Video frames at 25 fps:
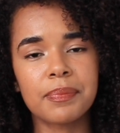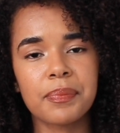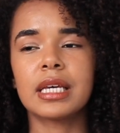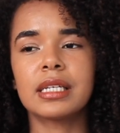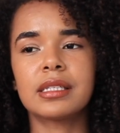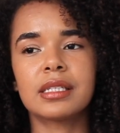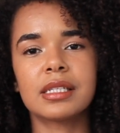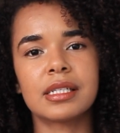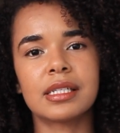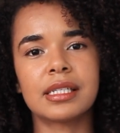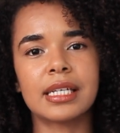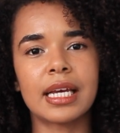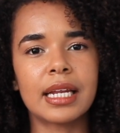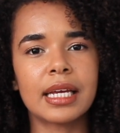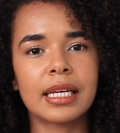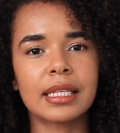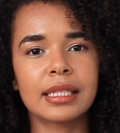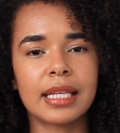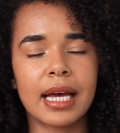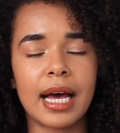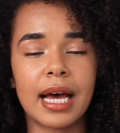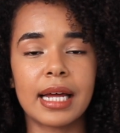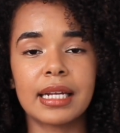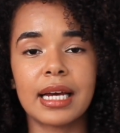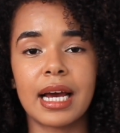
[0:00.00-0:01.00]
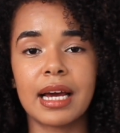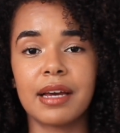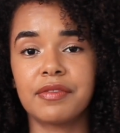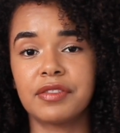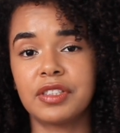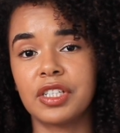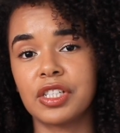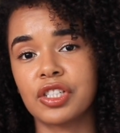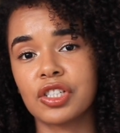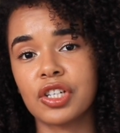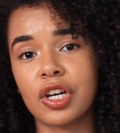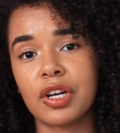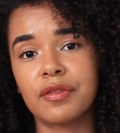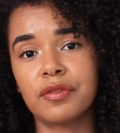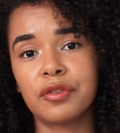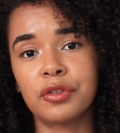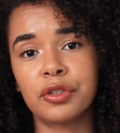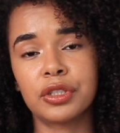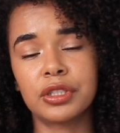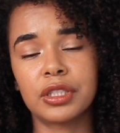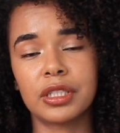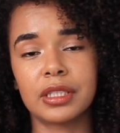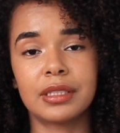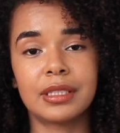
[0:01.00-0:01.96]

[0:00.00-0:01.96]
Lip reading: It's a setting that I've discovered